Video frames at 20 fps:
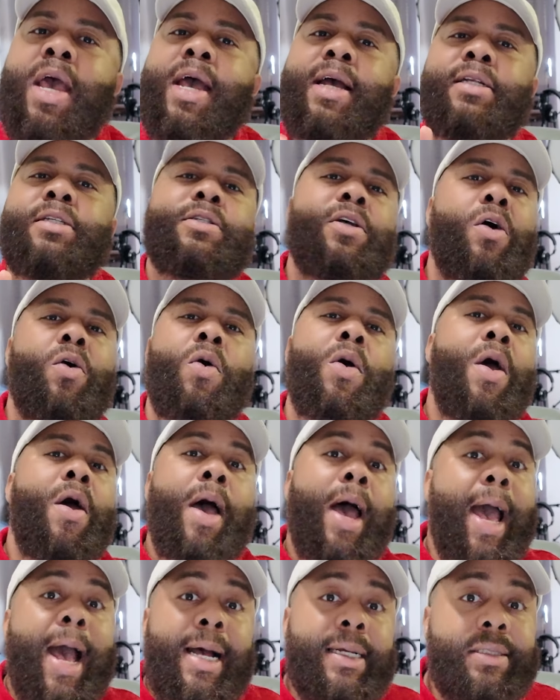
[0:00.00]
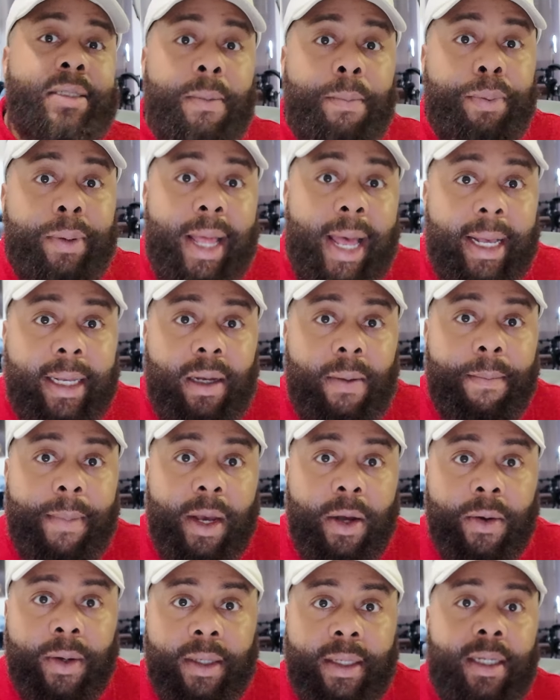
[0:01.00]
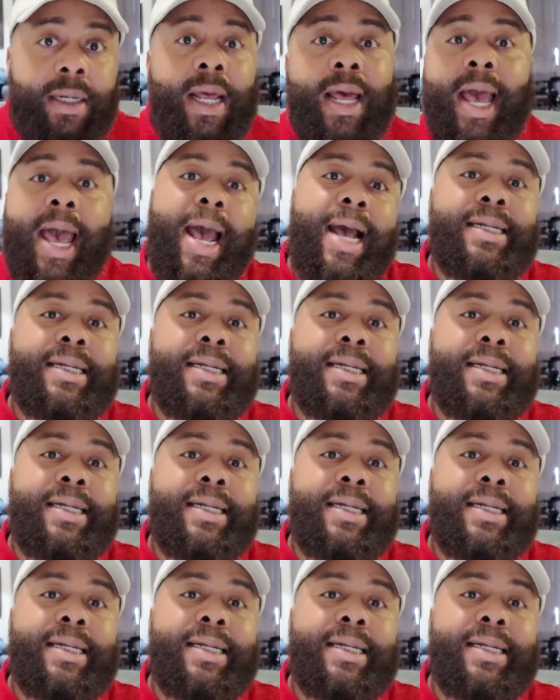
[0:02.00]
and so as a black american